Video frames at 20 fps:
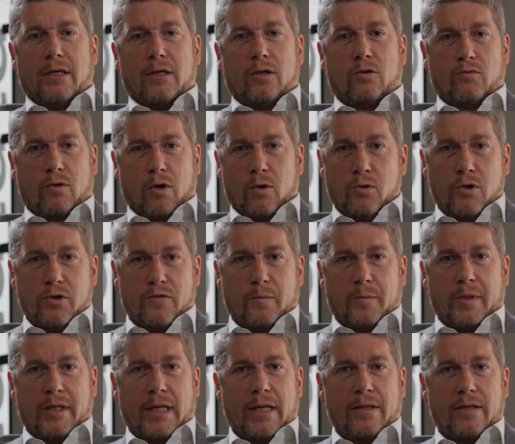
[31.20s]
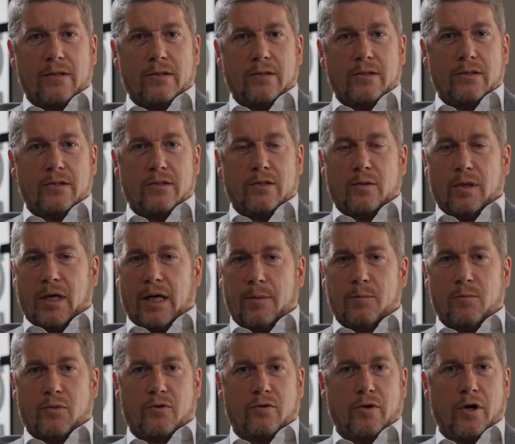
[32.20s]
Grolsch from the Netherlands,
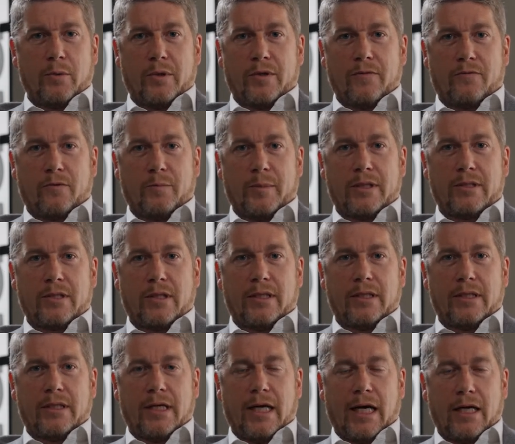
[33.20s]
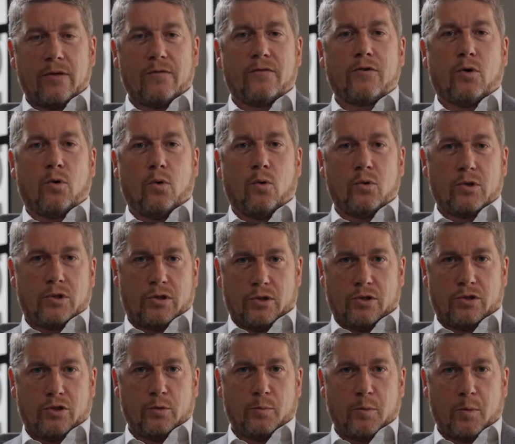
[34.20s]
and Peroni from Italy, and of course the
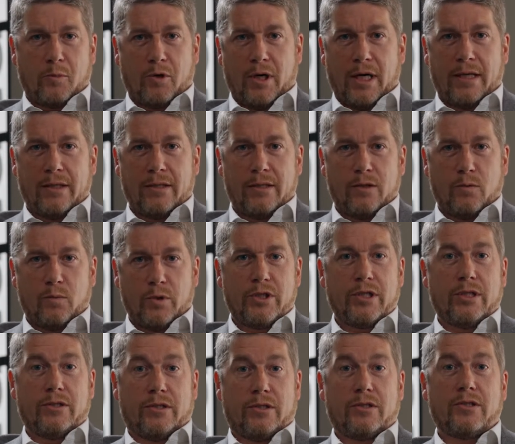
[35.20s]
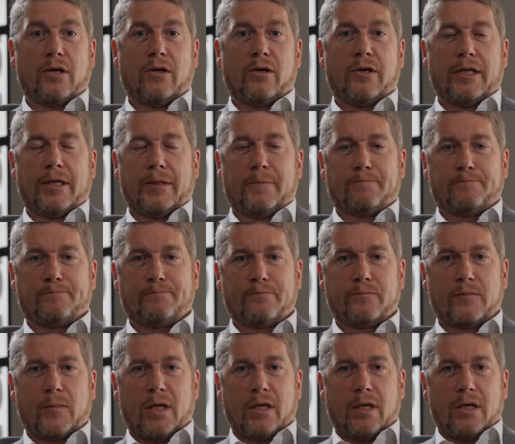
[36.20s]
super brand, which is Asahi.
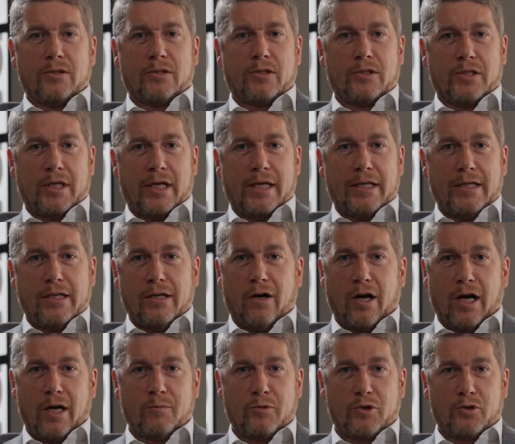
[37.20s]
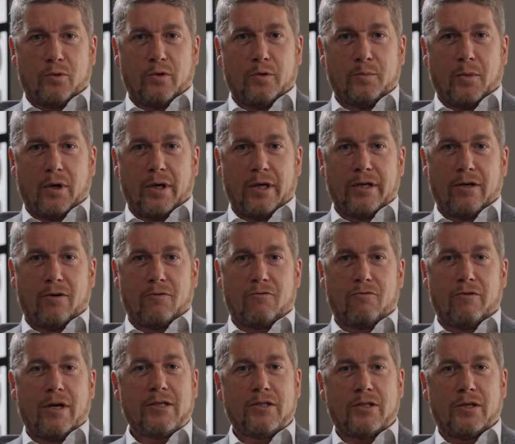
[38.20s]
Today, I am joined by
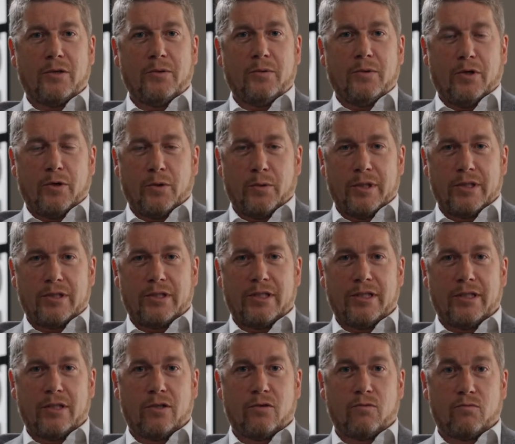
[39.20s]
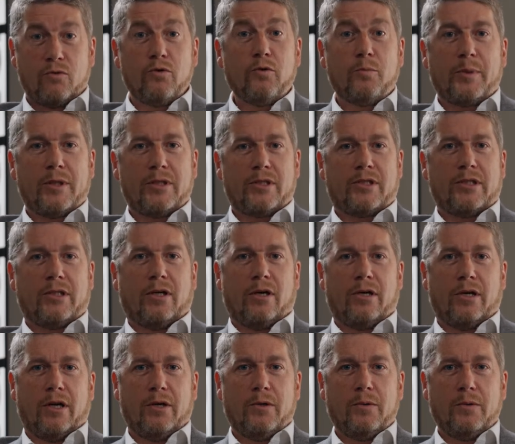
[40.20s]
Reto, who is the group
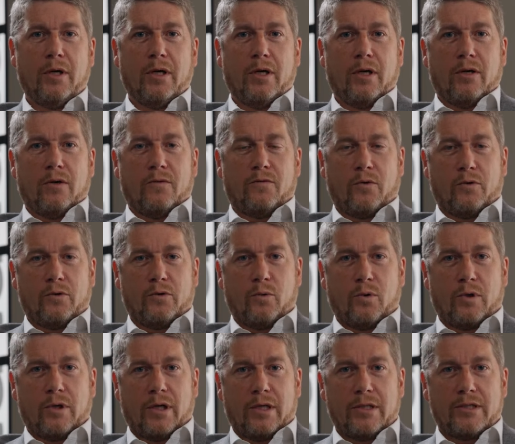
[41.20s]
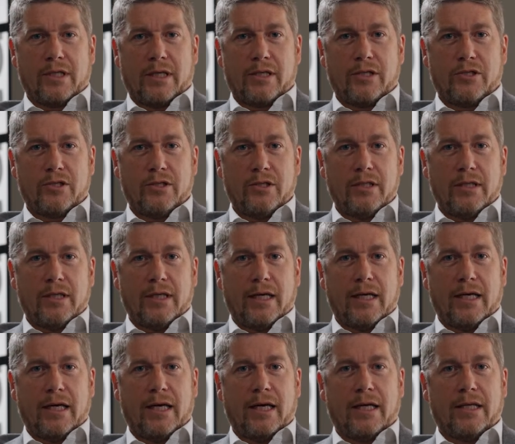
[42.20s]
CIO for the organization,
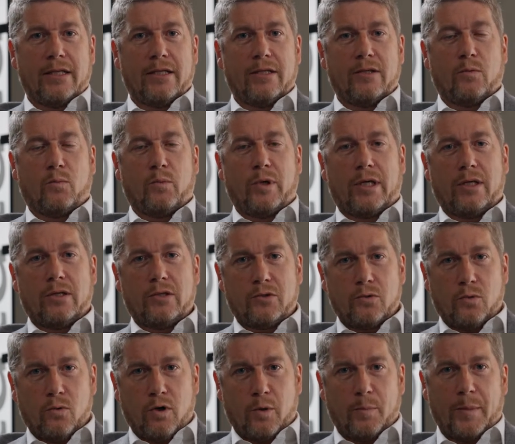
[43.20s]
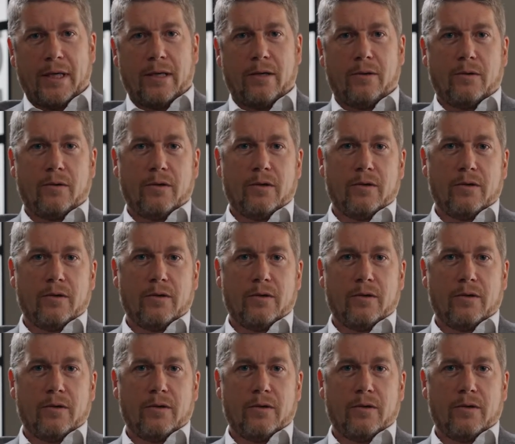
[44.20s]
and we're going to talk about